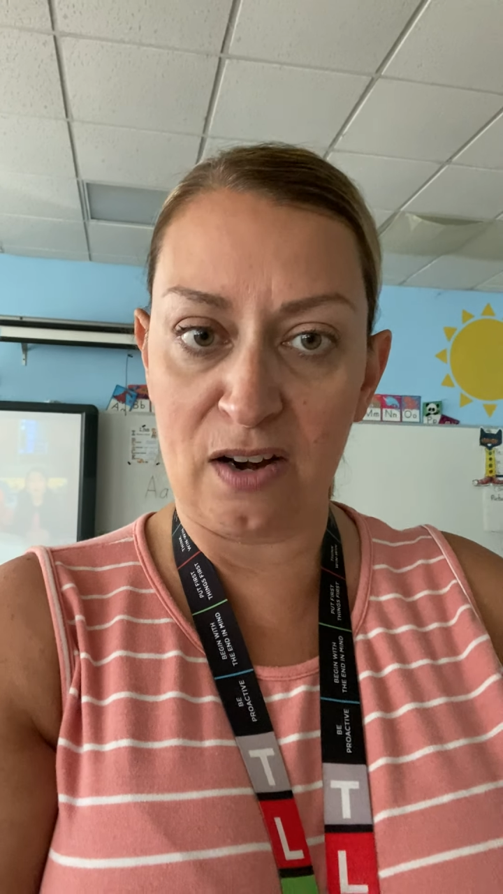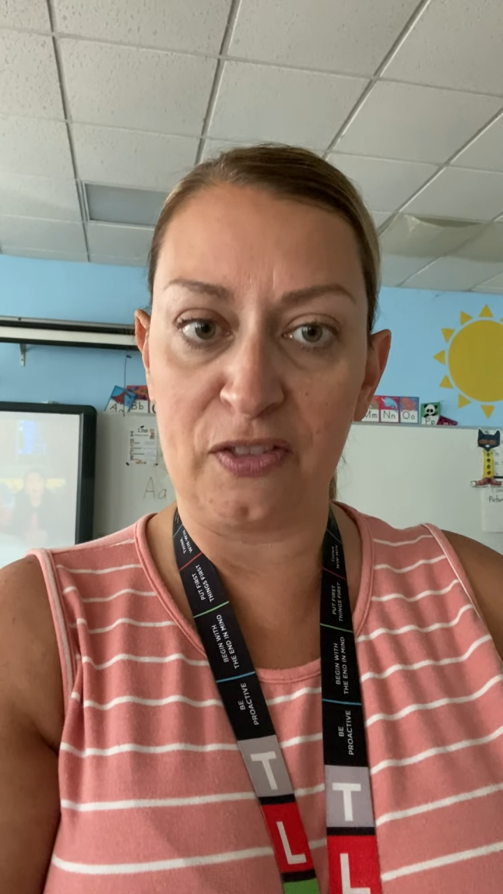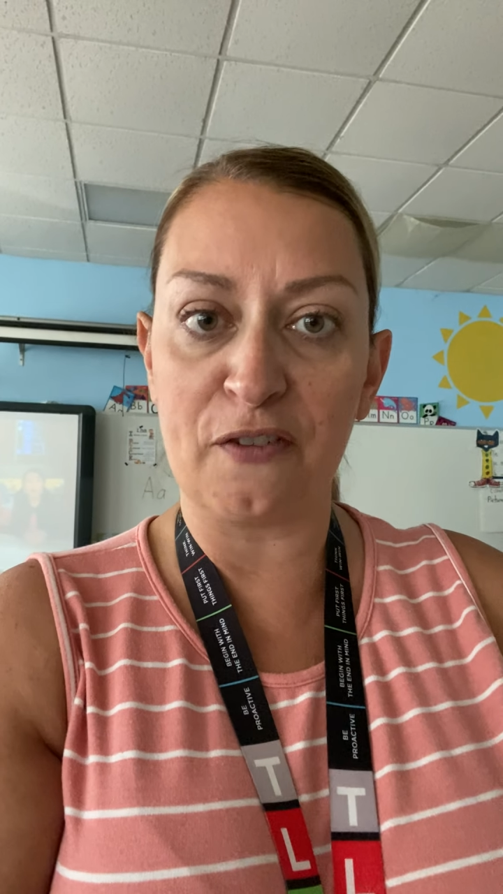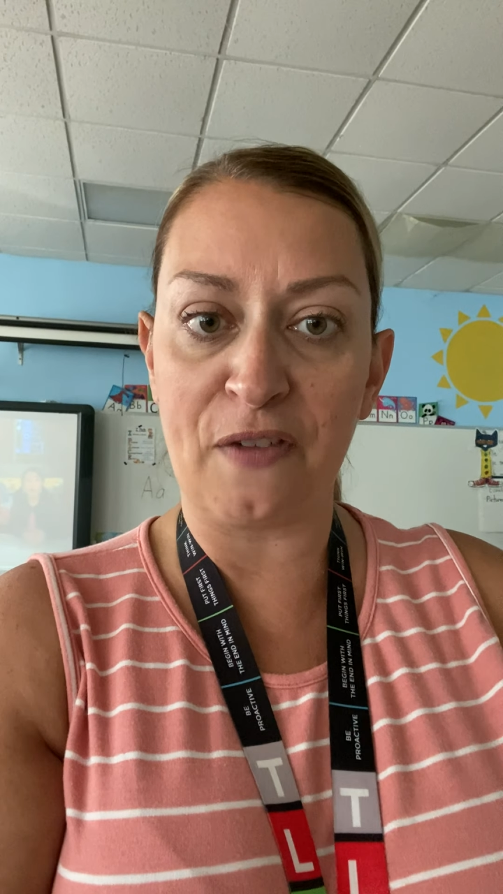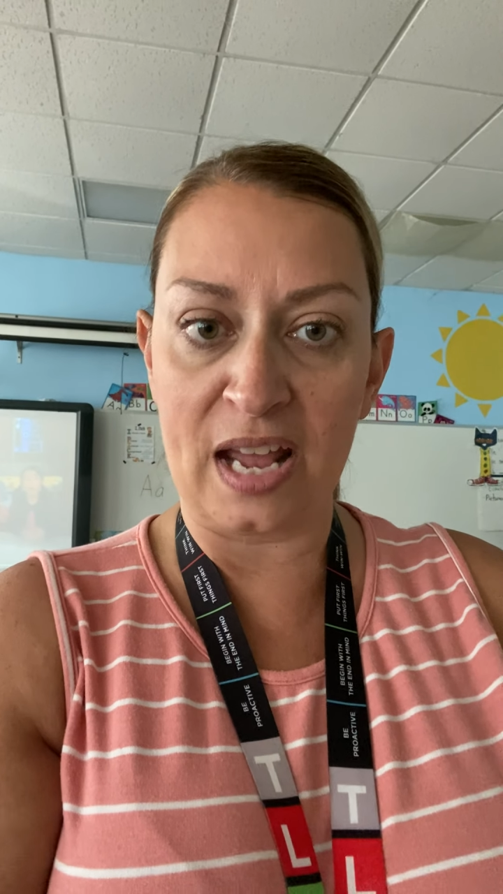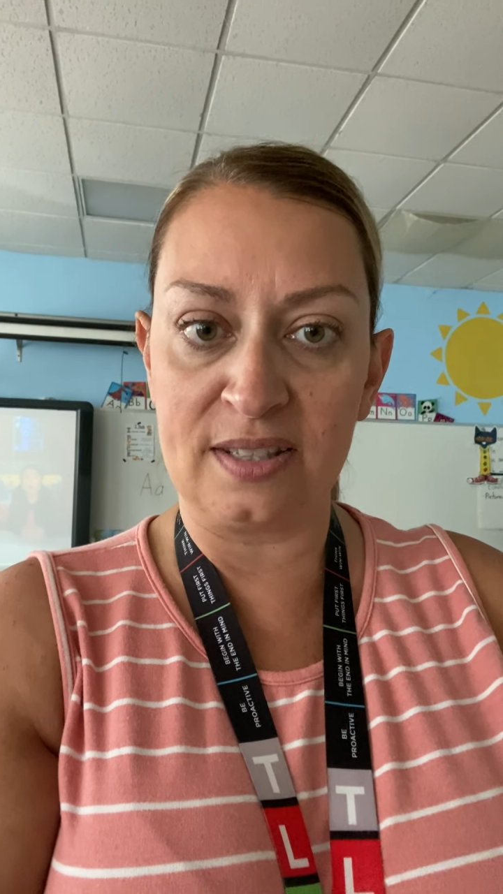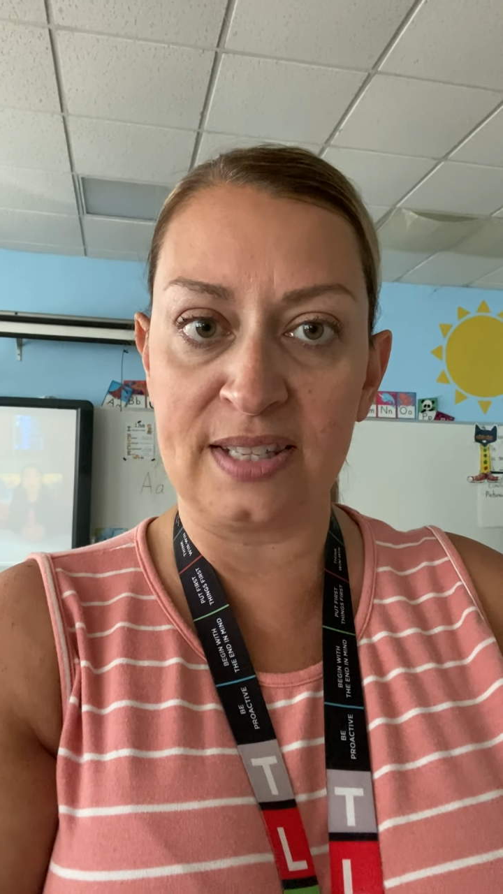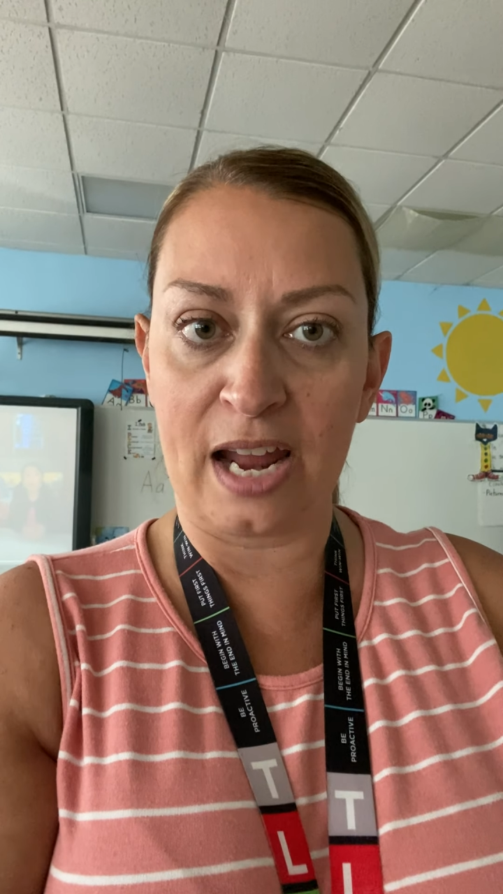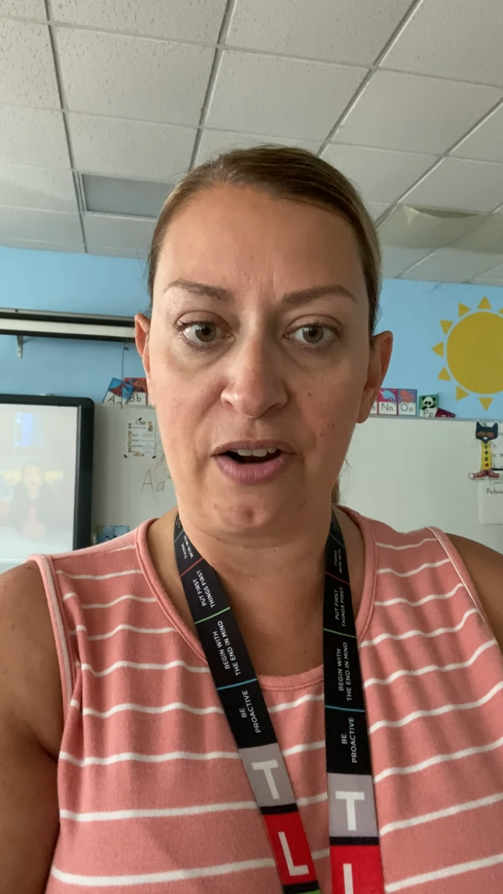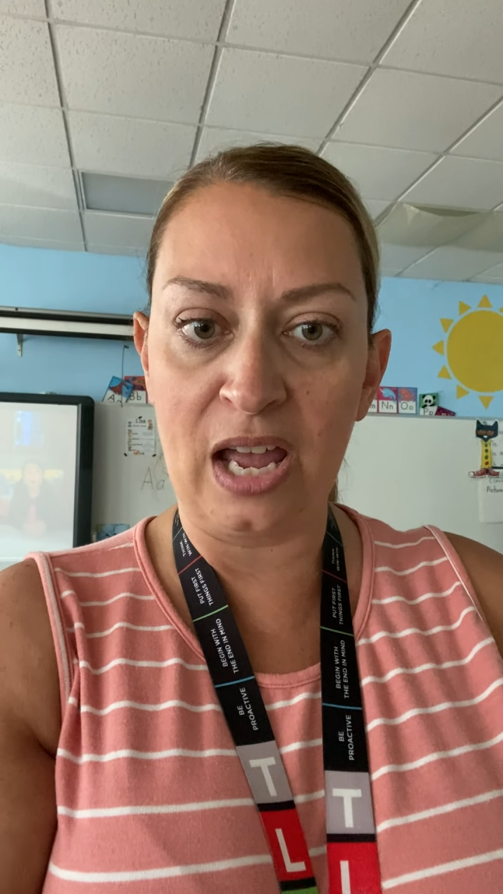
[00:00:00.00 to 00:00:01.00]
of the fence
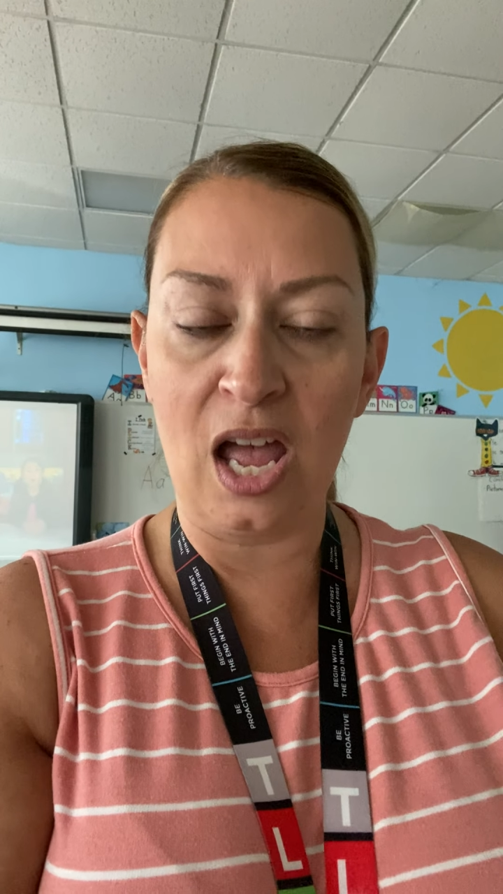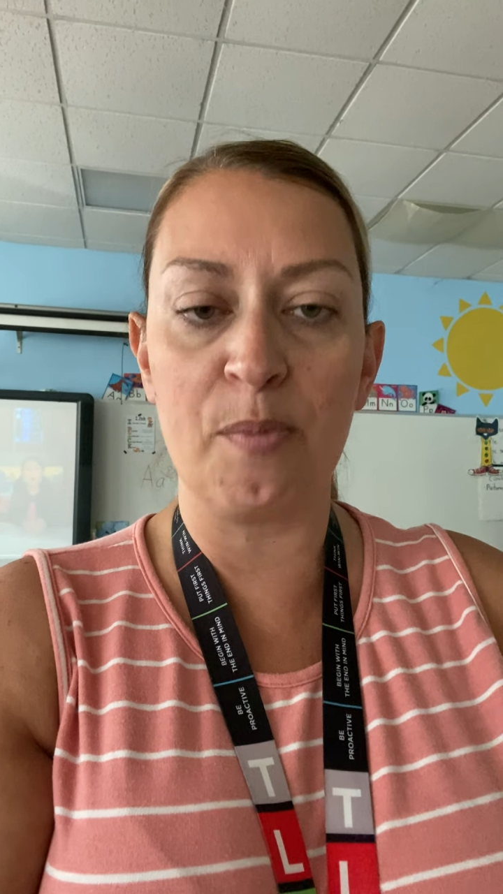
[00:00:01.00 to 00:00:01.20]
area,